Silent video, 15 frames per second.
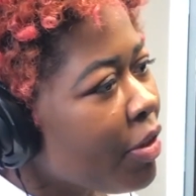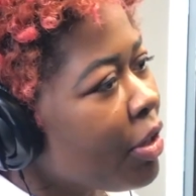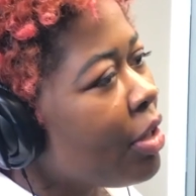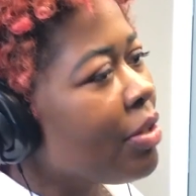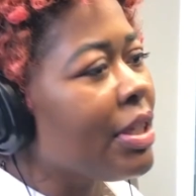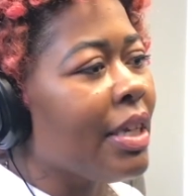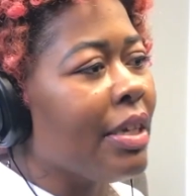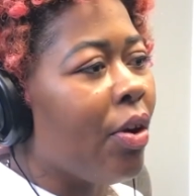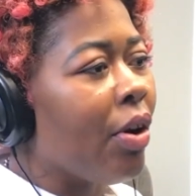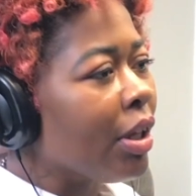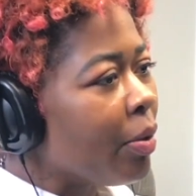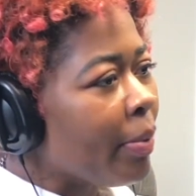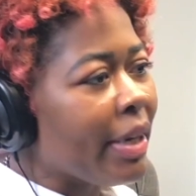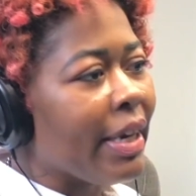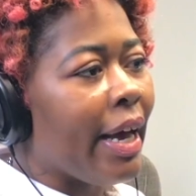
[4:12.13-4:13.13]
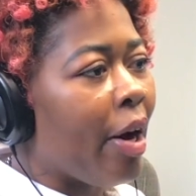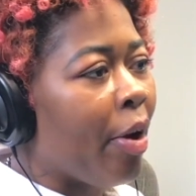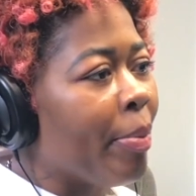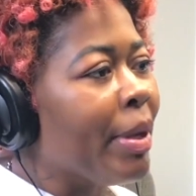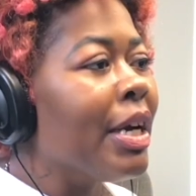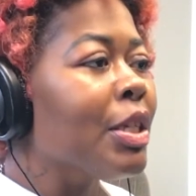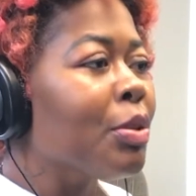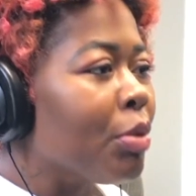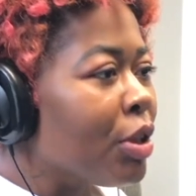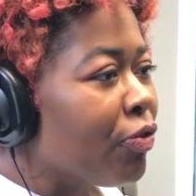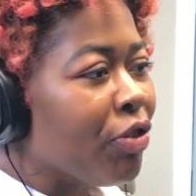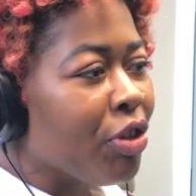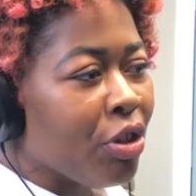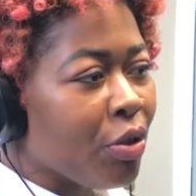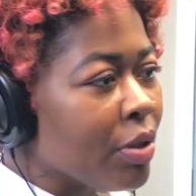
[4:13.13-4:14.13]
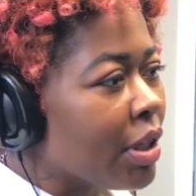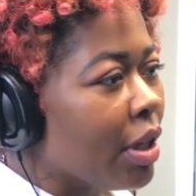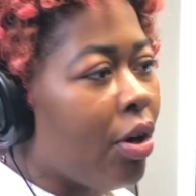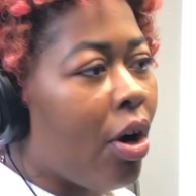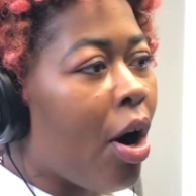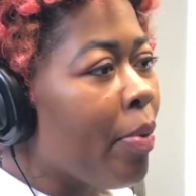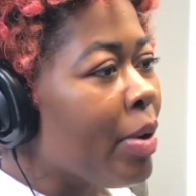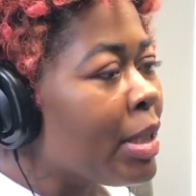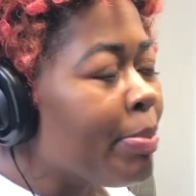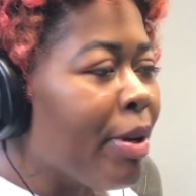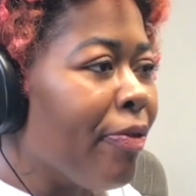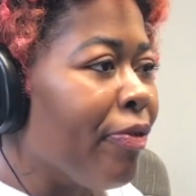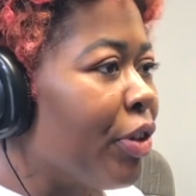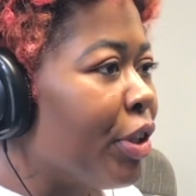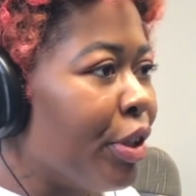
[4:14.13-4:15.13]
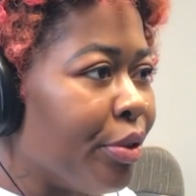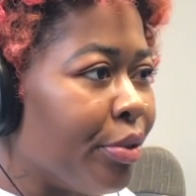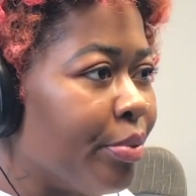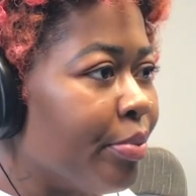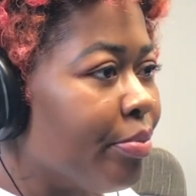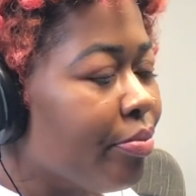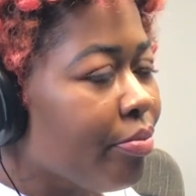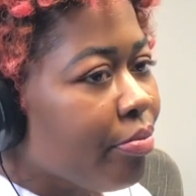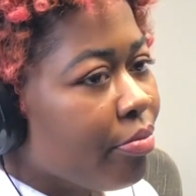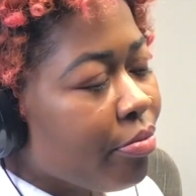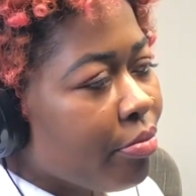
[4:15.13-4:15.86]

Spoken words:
If you don't sit all the way down, because what's for you is going to always be for you.